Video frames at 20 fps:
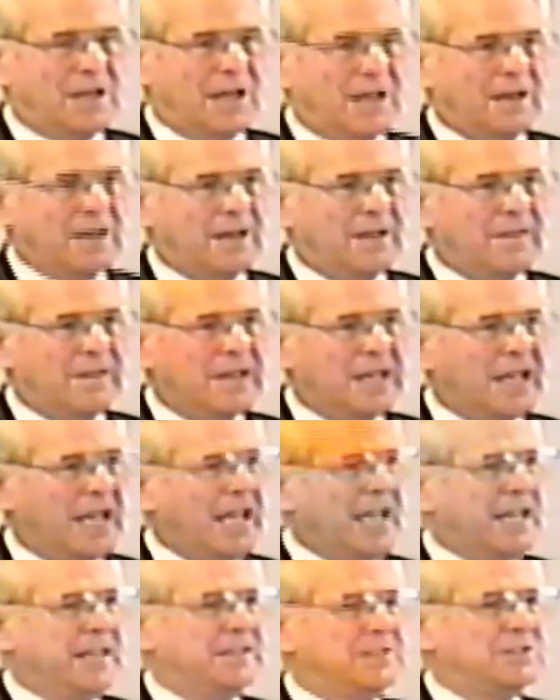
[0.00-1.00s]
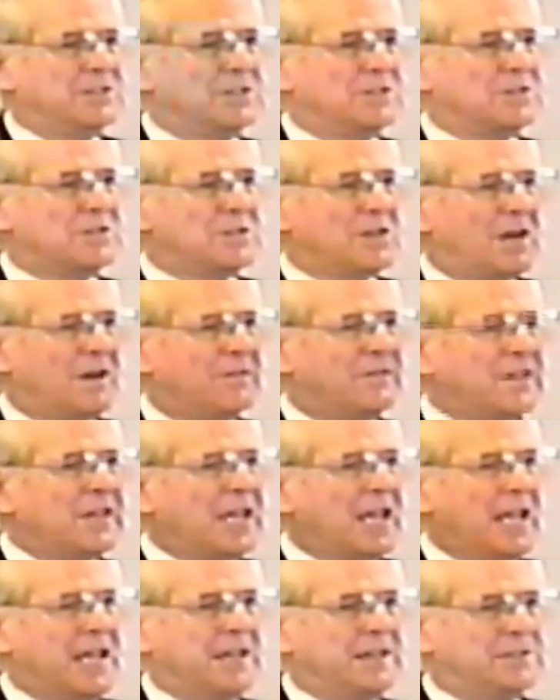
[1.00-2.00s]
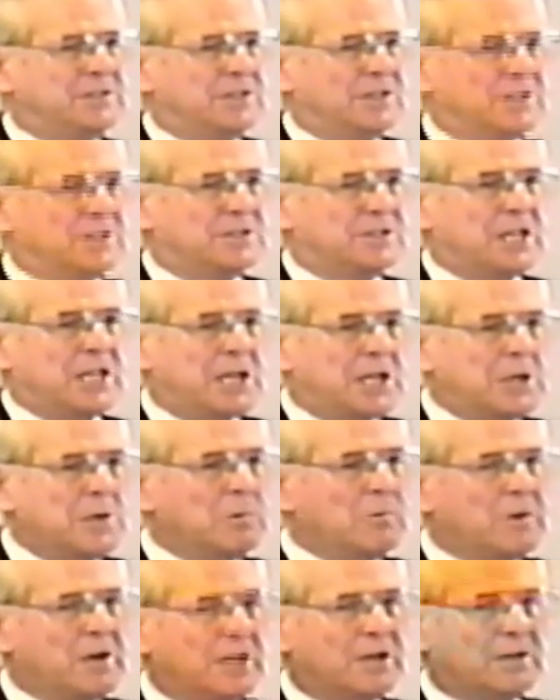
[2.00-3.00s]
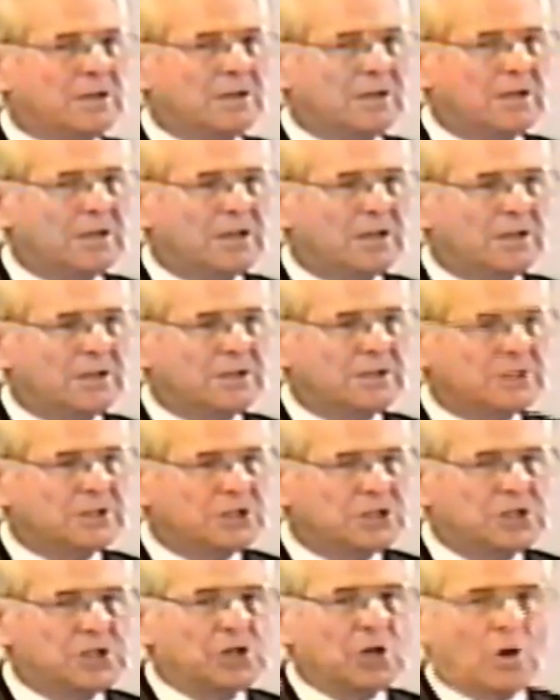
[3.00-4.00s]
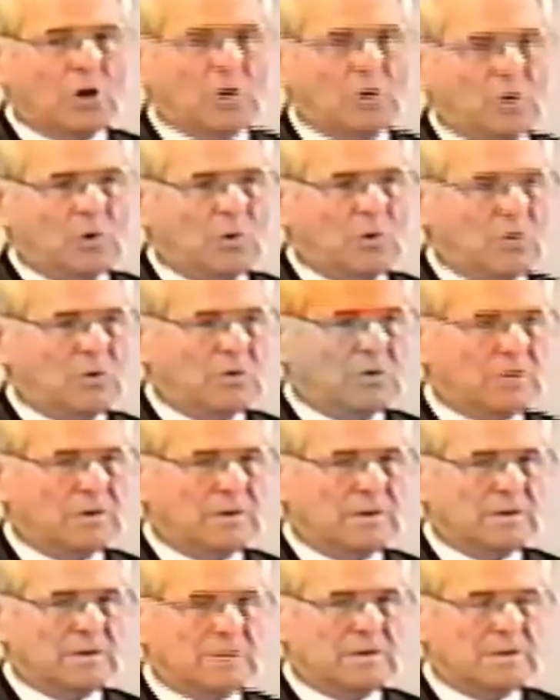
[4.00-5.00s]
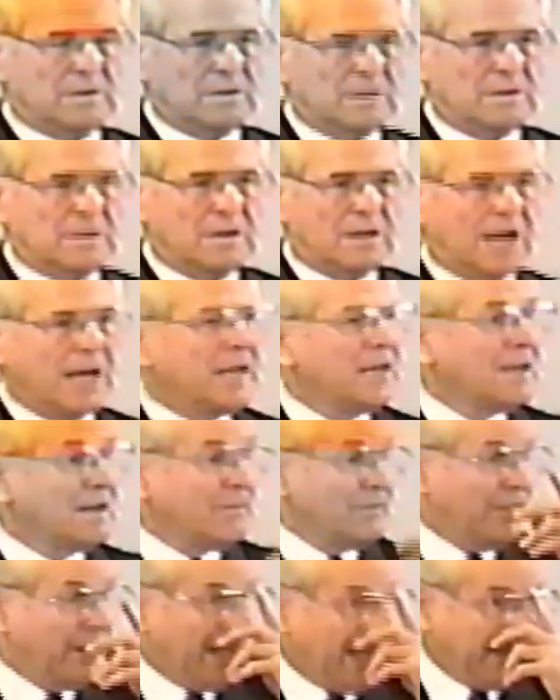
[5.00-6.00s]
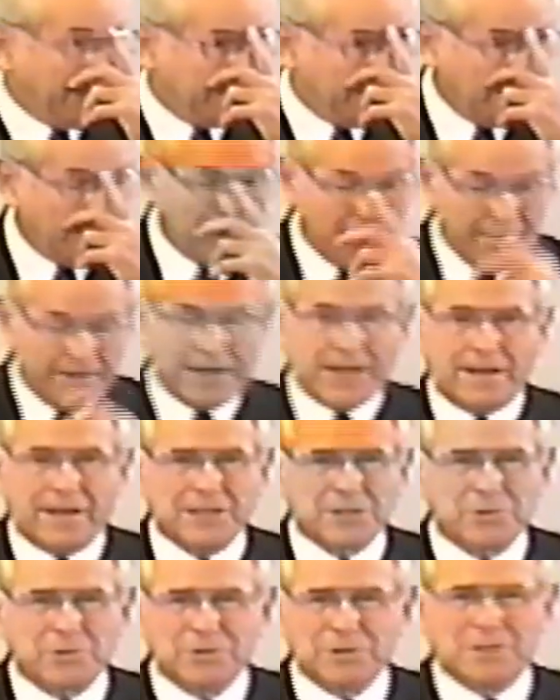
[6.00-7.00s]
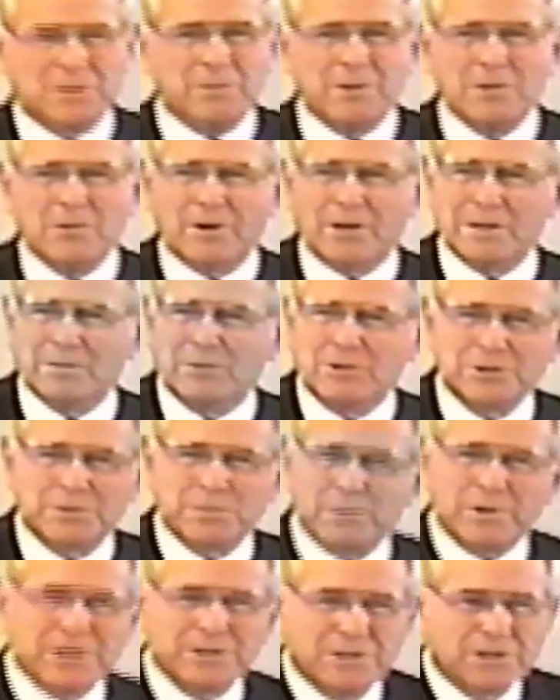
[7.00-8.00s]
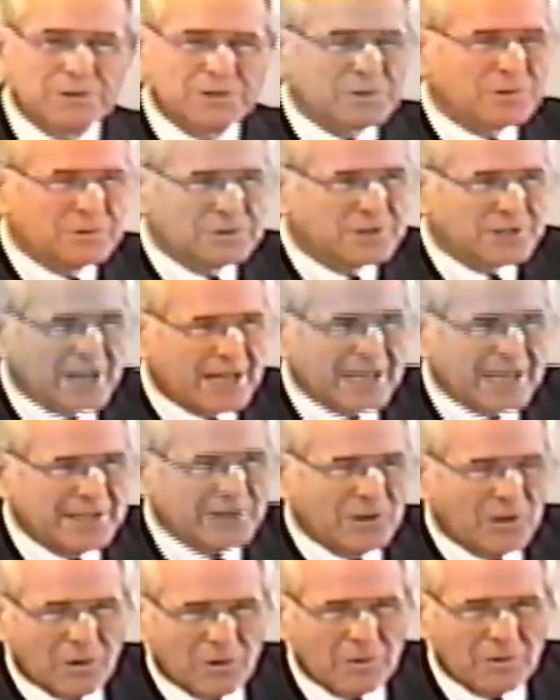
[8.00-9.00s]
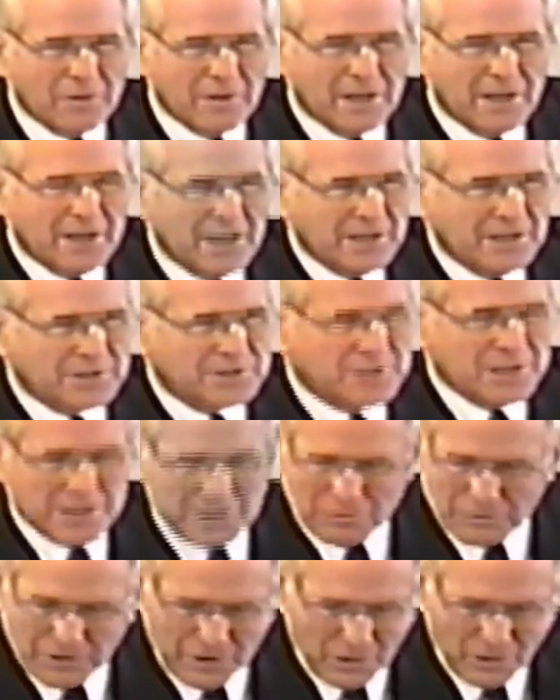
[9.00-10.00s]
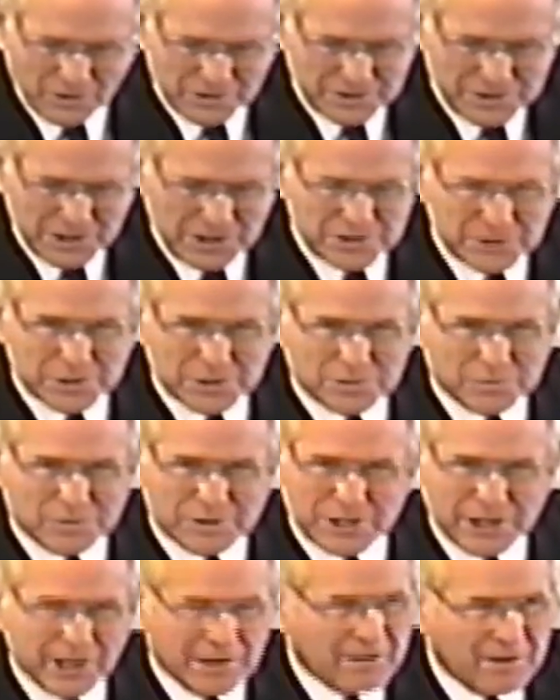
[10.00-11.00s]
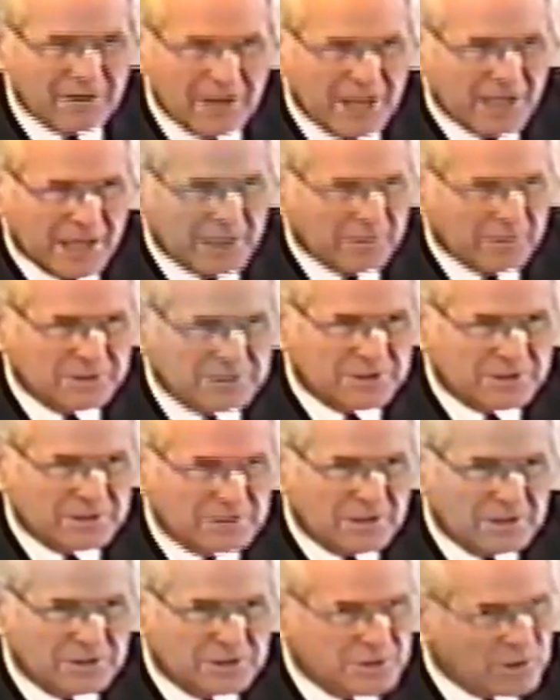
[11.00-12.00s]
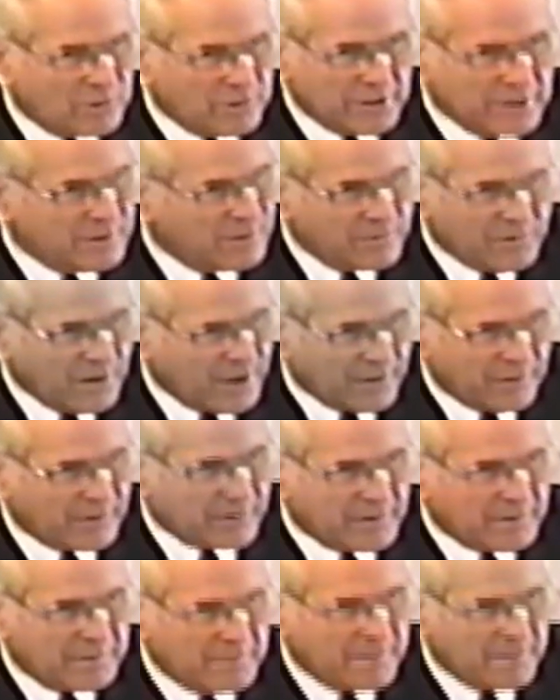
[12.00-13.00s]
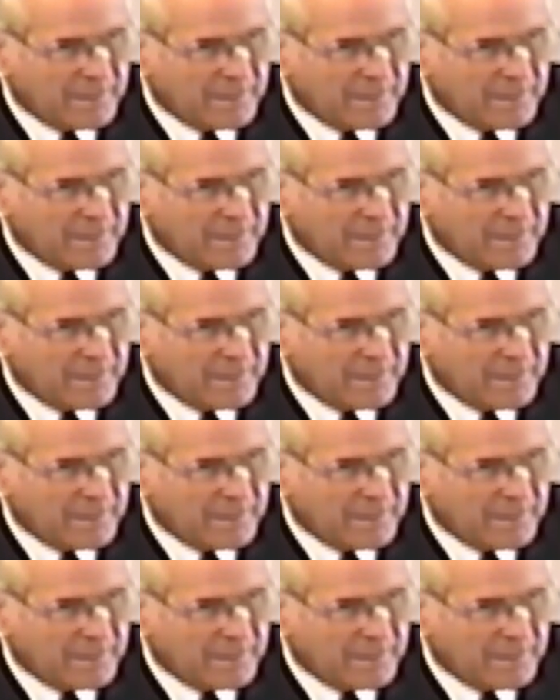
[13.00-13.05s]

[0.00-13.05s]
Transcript: And in the ages of the ages, he will show. I love that. that that's what, to me one of the most precious truths that I know. You see, when the Lord Jesus was here, he was showing the Father.